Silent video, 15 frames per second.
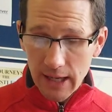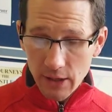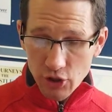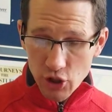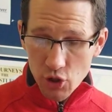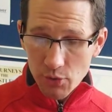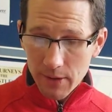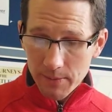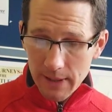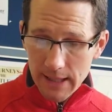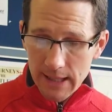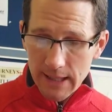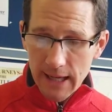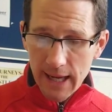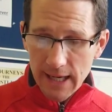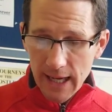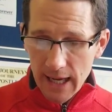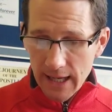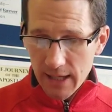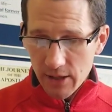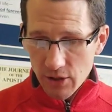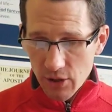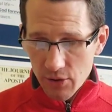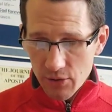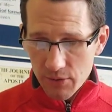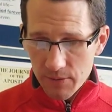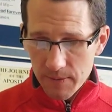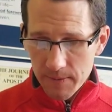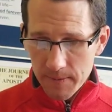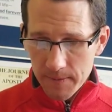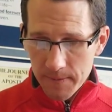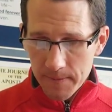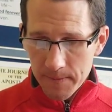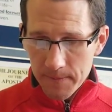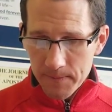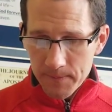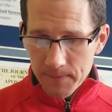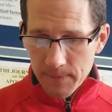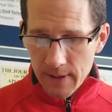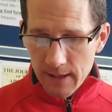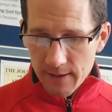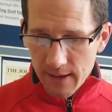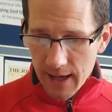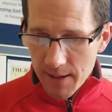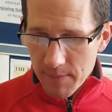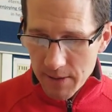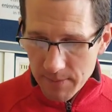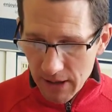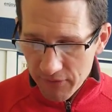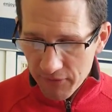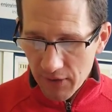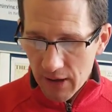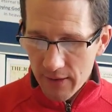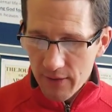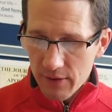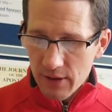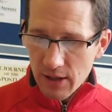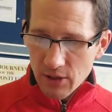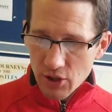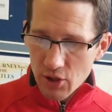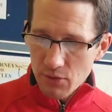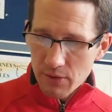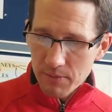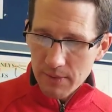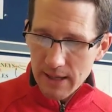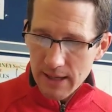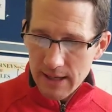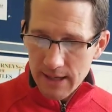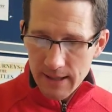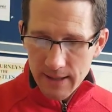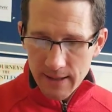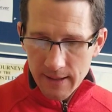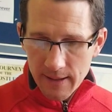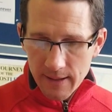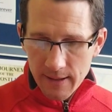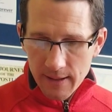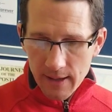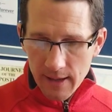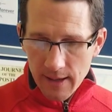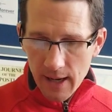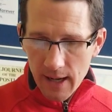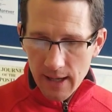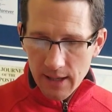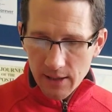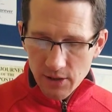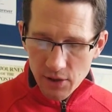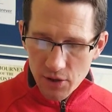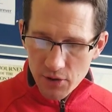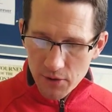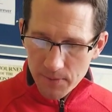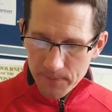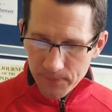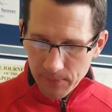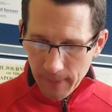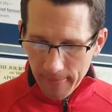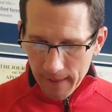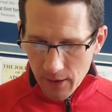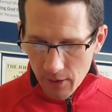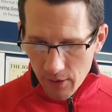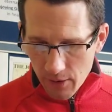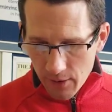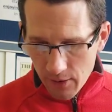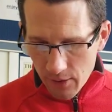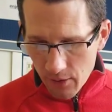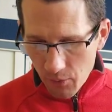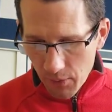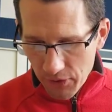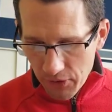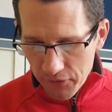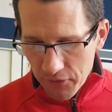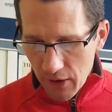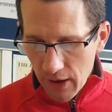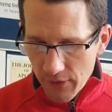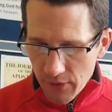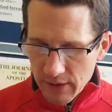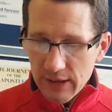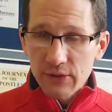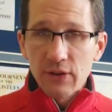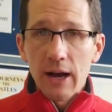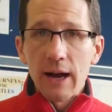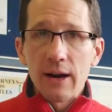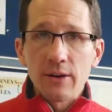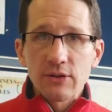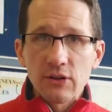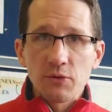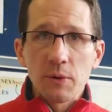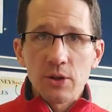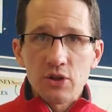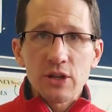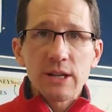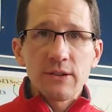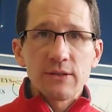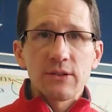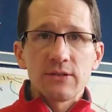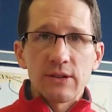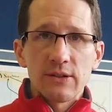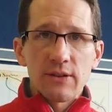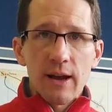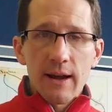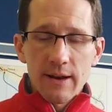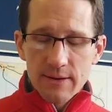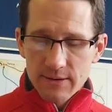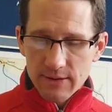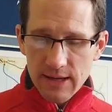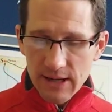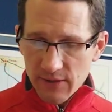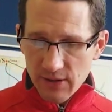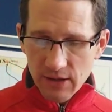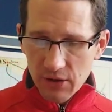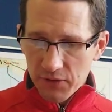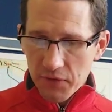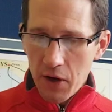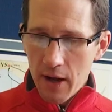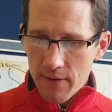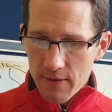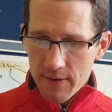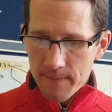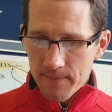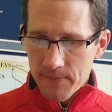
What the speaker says: and you in me, and I in you. That I'm in my Father, and you in me, and I in you. What the Father desires is what Jesus desires. He is in his Father.